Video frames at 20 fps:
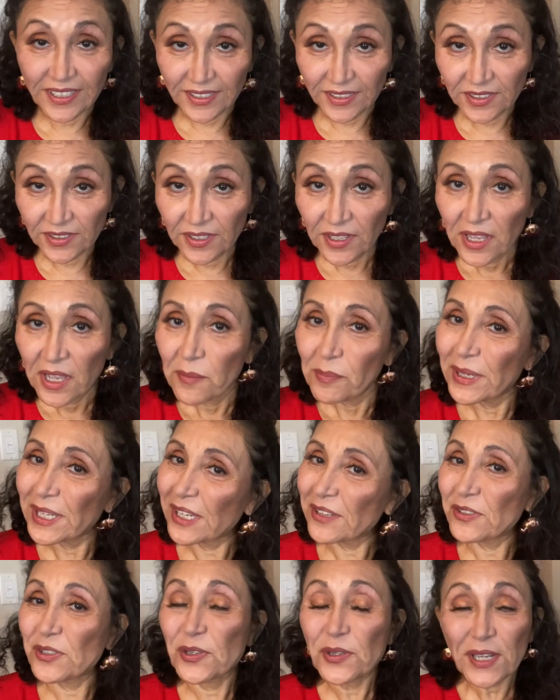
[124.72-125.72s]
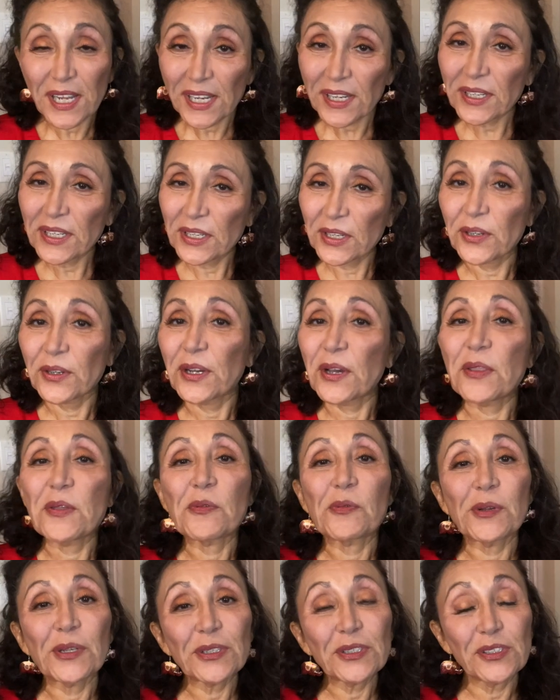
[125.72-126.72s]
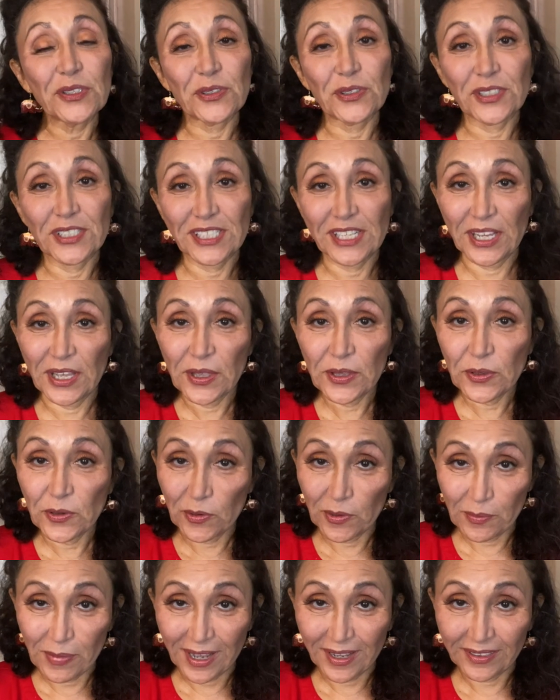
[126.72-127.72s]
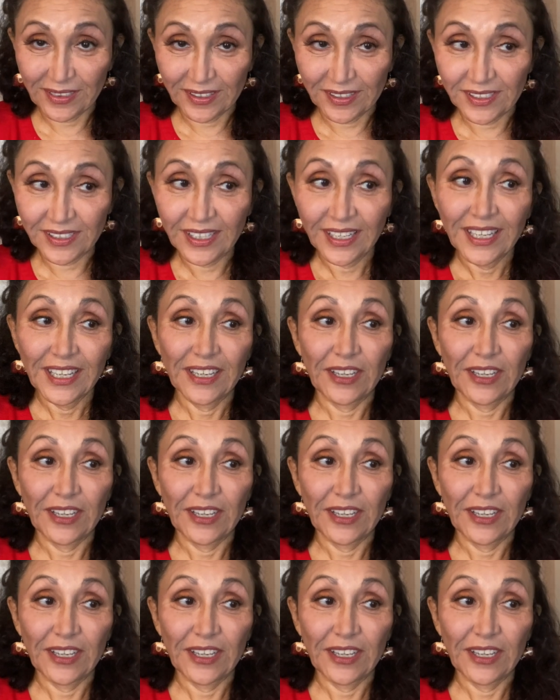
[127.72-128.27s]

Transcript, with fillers: this because you're not going to hear other realtors tell you about this.